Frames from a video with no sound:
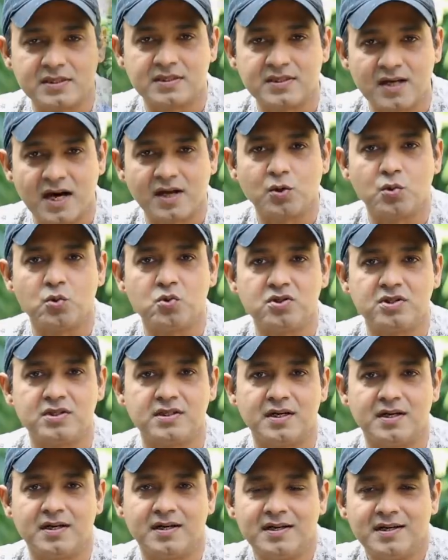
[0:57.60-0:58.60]
his son, who's
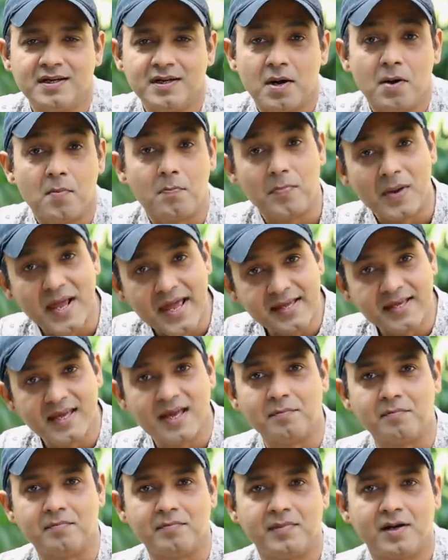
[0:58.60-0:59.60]
playing
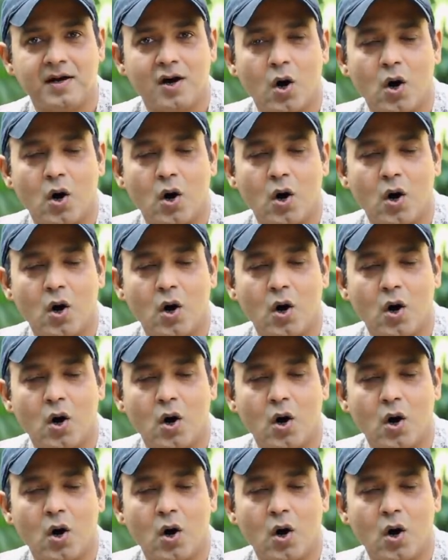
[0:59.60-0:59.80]
him